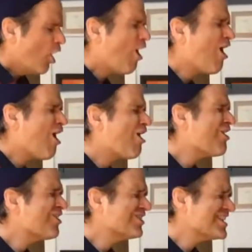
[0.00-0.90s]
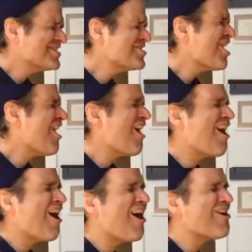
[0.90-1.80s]
All in
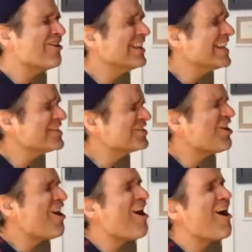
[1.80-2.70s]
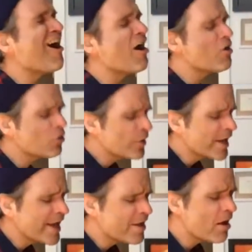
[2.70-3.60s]
all is all
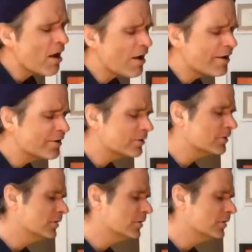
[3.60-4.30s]
we are.